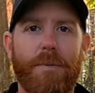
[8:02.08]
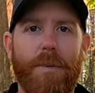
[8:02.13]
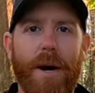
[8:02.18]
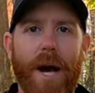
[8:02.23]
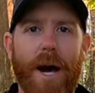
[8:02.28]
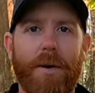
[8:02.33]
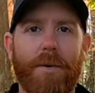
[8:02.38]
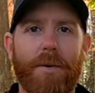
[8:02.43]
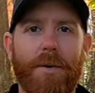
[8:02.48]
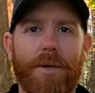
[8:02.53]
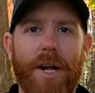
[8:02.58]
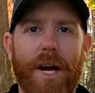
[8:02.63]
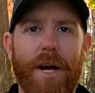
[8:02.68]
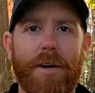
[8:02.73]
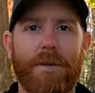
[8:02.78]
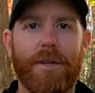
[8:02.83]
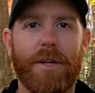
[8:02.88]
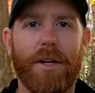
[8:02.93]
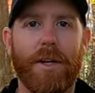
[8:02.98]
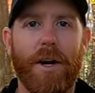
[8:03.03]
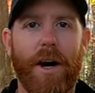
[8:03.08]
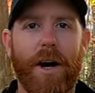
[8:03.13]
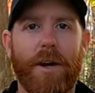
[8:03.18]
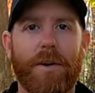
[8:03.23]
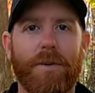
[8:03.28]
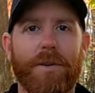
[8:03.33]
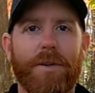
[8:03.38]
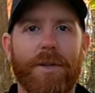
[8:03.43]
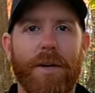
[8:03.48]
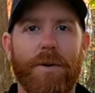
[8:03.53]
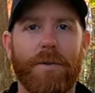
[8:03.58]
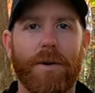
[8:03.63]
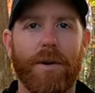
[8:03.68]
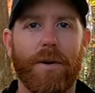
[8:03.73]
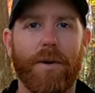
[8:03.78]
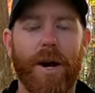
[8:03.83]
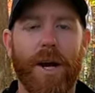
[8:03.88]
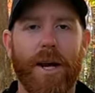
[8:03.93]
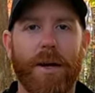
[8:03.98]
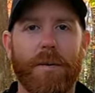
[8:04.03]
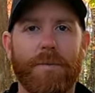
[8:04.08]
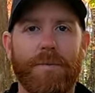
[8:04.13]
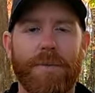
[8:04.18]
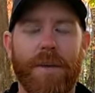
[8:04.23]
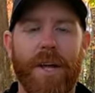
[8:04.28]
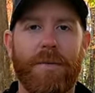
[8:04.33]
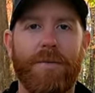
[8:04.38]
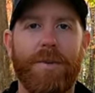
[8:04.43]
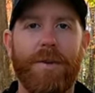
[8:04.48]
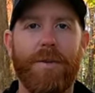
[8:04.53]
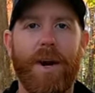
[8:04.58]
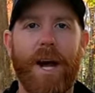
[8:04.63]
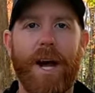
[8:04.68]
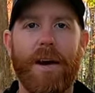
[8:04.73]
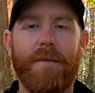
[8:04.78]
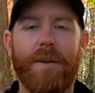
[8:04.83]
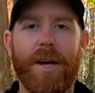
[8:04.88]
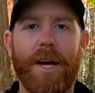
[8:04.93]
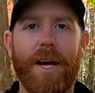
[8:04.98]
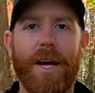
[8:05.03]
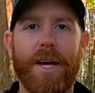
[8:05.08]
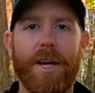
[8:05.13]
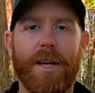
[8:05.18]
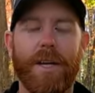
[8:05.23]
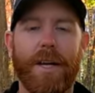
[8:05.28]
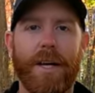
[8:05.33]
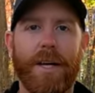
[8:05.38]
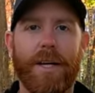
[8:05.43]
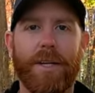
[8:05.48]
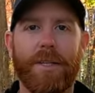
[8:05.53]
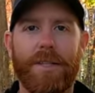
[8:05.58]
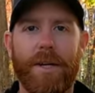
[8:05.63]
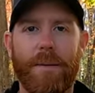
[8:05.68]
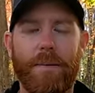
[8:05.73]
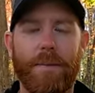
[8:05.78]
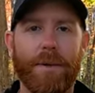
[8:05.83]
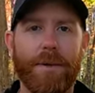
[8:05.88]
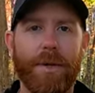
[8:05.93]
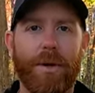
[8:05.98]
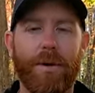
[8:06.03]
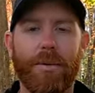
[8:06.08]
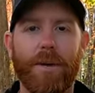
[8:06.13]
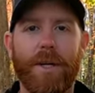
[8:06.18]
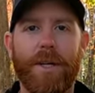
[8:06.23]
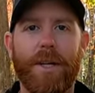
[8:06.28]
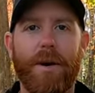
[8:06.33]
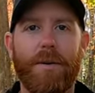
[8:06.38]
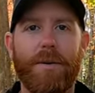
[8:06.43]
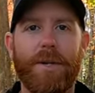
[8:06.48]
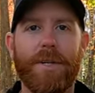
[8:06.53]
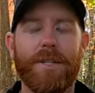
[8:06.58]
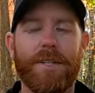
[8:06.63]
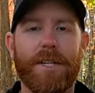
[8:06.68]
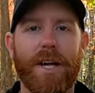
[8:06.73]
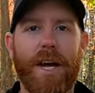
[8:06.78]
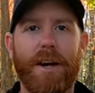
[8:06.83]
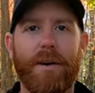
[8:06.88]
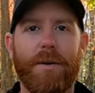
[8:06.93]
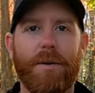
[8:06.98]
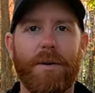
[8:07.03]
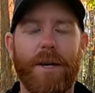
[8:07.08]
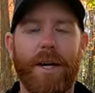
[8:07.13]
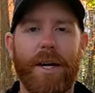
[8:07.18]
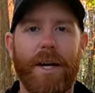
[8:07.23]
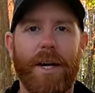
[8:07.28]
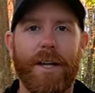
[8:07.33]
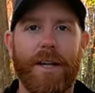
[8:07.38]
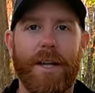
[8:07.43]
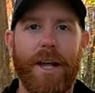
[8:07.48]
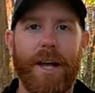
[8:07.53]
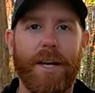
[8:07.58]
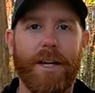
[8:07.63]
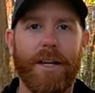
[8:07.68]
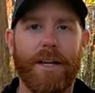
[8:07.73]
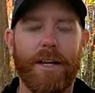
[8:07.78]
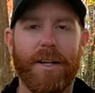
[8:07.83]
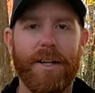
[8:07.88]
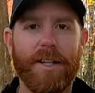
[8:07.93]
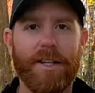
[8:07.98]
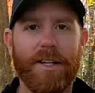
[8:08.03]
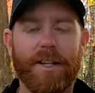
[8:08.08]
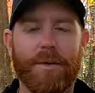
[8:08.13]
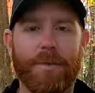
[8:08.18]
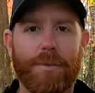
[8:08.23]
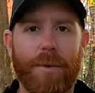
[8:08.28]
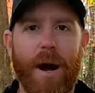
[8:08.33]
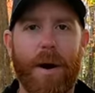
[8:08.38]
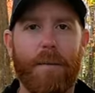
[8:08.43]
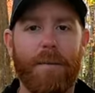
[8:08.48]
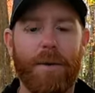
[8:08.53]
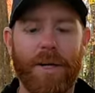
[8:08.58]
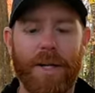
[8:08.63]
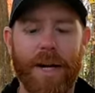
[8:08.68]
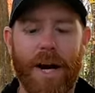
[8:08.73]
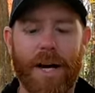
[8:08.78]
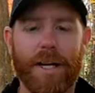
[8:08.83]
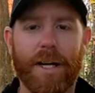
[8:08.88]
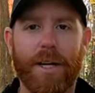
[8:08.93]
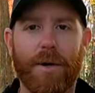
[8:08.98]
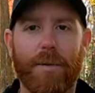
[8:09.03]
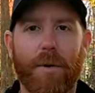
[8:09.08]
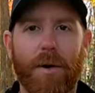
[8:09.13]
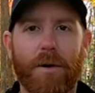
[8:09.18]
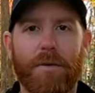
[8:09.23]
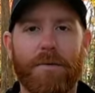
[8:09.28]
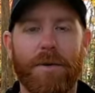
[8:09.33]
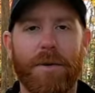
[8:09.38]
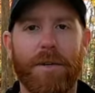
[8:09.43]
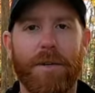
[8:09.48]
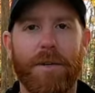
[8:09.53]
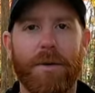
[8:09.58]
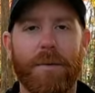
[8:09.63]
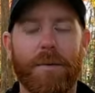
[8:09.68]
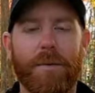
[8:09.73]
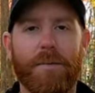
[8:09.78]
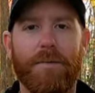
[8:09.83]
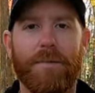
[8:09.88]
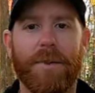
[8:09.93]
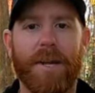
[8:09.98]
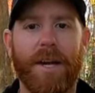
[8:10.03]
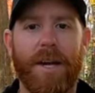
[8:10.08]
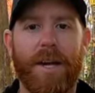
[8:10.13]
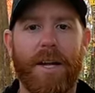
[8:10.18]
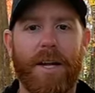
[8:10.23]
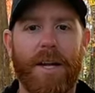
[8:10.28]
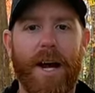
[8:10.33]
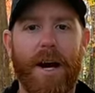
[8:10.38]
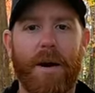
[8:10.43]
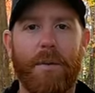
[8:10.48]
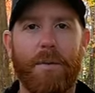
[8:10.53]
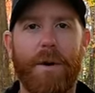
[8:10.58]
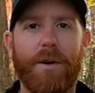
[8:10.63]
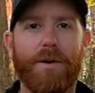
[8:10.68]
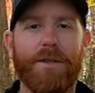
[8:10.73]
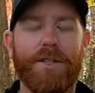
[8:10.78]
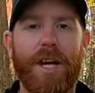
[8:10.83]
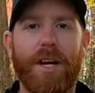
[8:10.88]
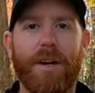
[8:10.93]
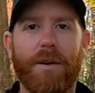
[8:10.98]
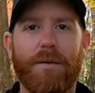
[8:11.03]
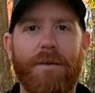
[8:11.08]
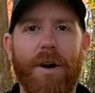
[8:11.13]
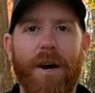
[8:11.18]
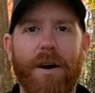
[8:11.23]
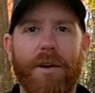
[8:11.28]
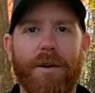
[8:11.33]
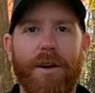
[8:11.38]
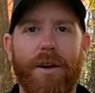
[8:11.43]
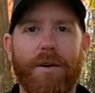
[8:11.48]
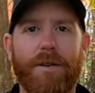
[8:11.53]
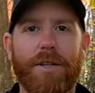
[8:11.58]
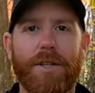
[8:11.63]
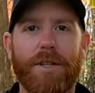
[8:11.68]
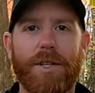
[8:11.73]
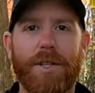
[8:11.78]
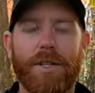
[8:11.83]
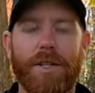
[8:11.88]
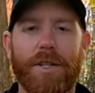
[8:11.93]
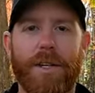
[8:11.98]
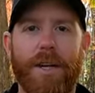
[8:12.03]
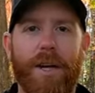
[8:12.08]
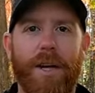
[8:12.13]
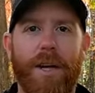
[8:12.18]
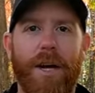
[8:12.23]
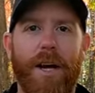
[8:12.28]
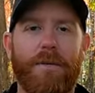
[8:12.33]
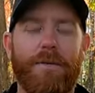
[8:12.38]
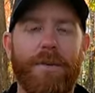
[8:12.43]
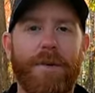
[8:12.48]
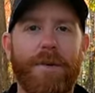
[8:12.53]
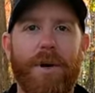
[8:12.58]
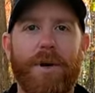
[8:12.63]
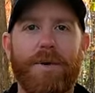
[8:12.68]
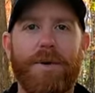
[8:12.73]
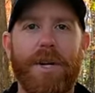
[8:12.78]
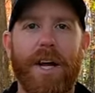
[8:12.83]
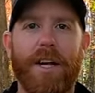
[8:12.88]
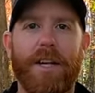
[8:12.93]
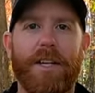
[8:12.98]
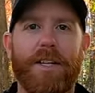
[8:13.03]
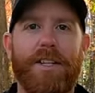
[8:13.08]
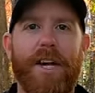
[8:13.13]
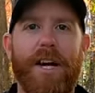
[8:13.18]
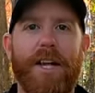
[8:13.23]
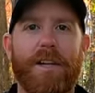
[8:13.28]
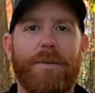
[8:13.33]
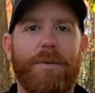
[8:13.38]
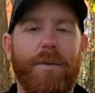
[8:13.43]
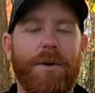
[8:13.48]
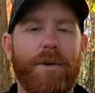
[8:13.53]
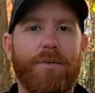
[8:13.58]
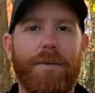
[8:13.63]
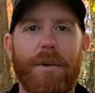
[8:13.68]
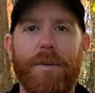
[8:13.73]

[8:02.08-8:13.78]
powder down to the hundredth of a grain. If you have a typical reloading scale, then this is probably not gonna work for you. Now, most centerfire cartridges, if you load down to the tenth, most